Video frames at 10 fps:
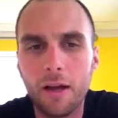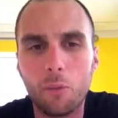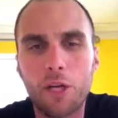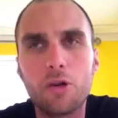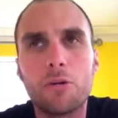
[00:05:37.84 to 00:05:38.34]

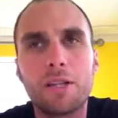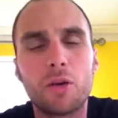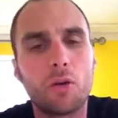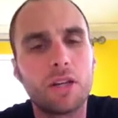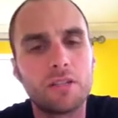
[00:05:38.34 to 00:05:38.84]
What do you know about
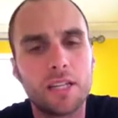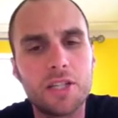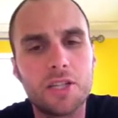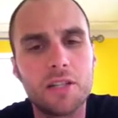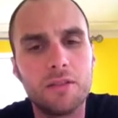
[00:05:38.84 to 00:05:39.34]
the
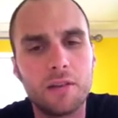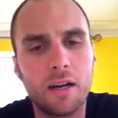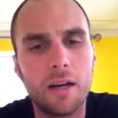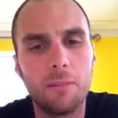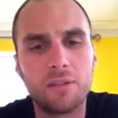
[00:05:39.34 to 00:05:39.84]
organization?
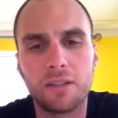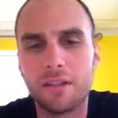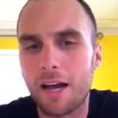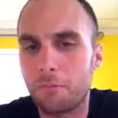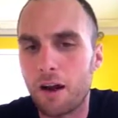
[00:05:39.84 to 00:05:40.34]
Is it
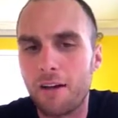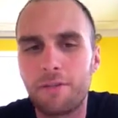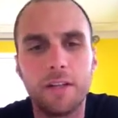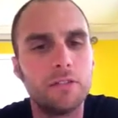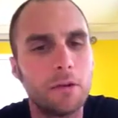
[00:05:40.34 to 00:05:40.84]

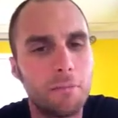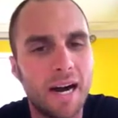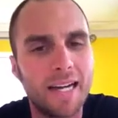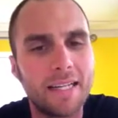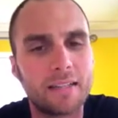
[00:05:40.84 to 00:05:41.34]
nonprofit? Is it
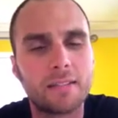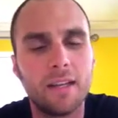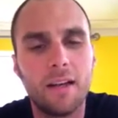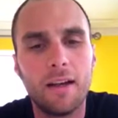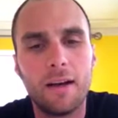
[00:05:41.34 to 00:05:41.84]
bias?
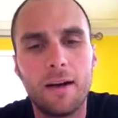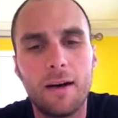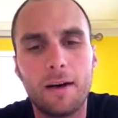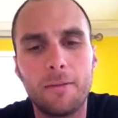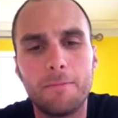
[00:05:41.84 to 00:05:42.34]

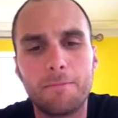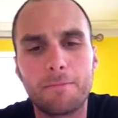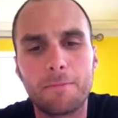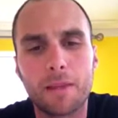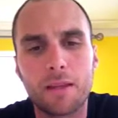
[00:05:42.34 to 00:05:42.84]

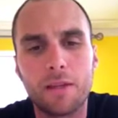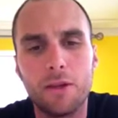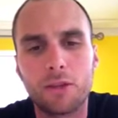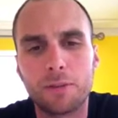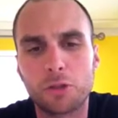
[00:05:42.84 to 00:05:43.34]

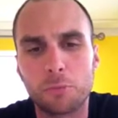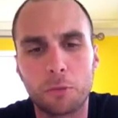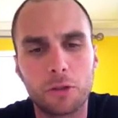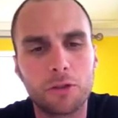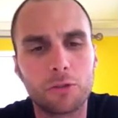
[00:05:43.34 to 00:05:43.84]
Especially
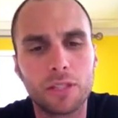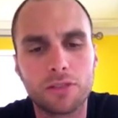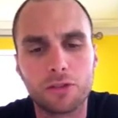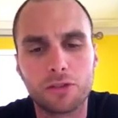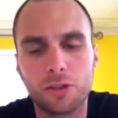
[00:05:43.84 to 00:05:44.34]
political
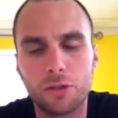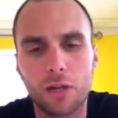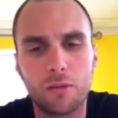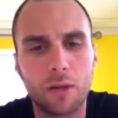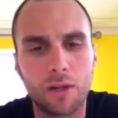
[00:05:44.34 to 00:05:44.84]
research, you're going
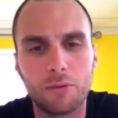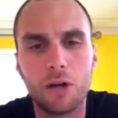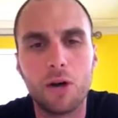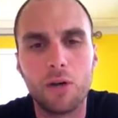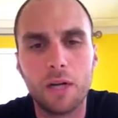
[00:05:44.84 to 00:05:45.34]
to want to
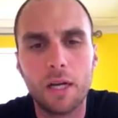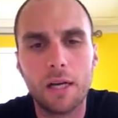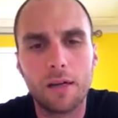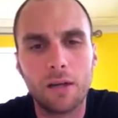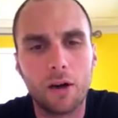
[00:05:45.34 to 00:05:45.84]
know,
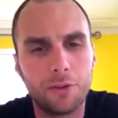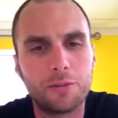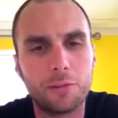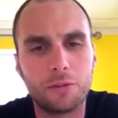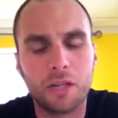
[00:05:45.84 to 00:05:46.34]
are these
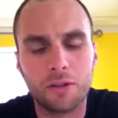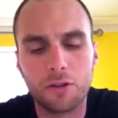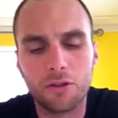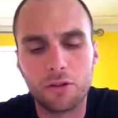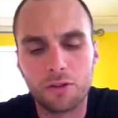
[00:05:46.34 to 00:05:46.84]
people telling
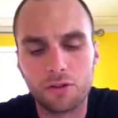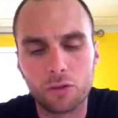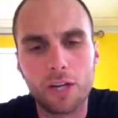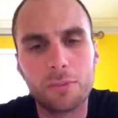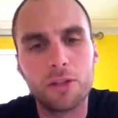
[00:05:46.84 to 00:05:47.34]
the truth? And so
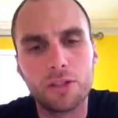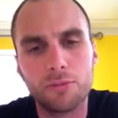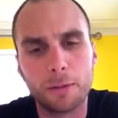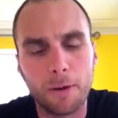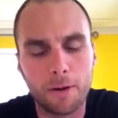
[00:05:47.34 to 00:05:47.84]
credibility is
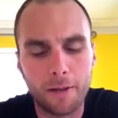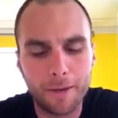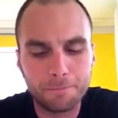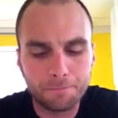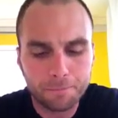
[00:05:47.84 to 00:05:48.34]
a big part of that.